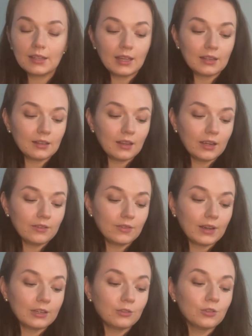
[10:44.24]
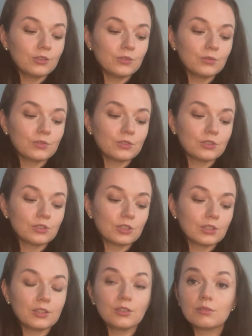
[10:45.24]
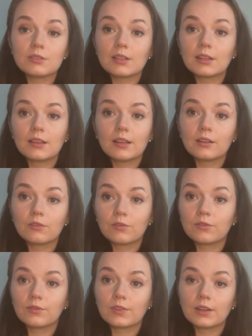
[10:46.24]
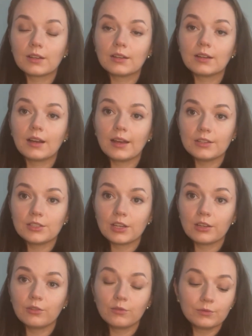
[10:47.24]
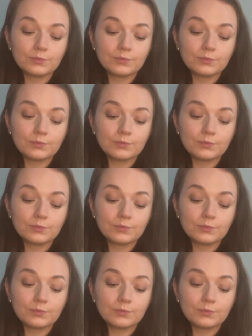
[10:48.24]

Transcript: life, I don't usually use a lot of eyeshadow,